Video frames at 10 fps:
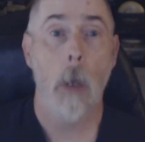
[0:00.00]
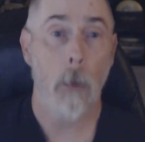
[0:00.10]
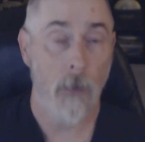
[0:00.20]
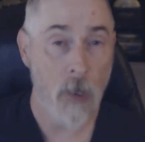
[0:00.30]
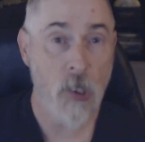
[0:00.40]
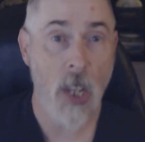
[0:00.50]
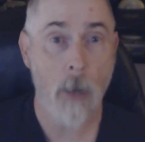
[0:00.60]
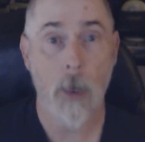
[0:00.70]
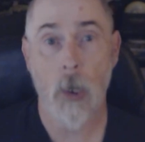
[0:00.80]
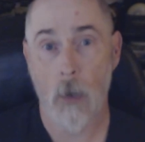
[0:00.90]
But this
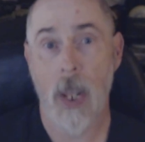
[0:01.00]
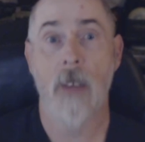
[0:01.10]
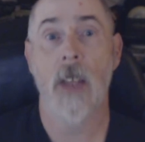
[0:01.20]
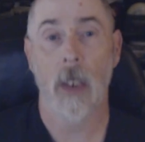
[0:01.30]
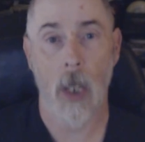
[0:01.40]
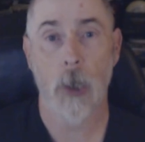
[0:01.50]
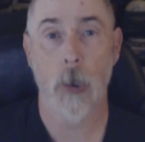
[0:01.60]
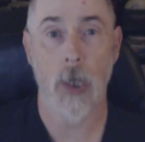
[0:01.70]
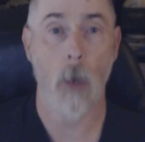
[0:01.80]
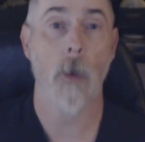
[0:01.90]
time I don't have that
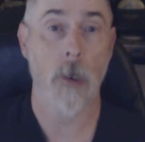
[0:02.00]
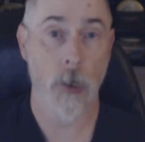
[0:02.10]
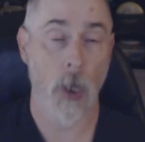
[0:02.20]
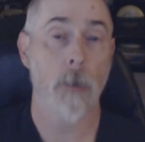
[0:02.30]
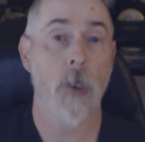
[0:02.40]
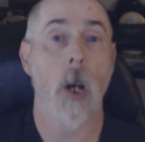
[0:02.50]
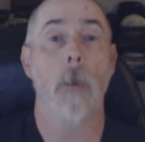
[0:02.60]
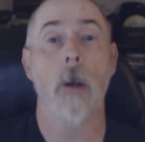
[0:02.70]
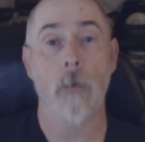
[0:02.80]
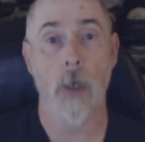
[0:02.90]
luxury. I want to jumpstart
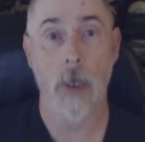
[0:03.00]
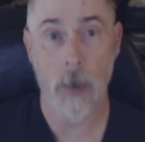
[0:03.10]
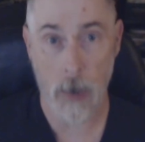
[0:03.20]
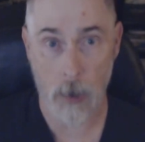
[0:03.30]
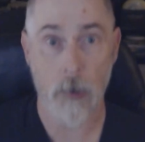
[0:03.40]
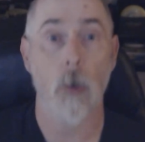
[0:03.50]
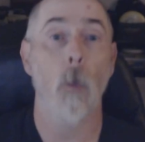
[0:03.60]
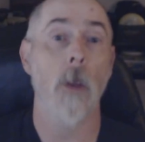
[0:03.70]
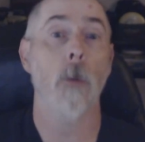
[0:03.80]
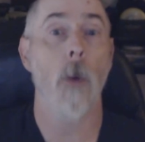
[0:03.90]
my fitness
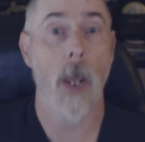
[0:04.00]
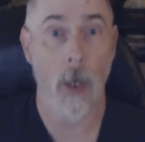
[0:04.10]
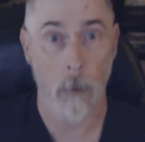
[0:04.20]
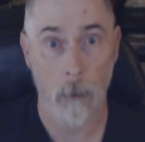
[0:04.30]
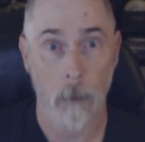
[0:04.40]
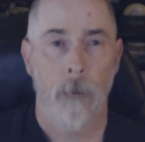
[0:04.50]
with Reta.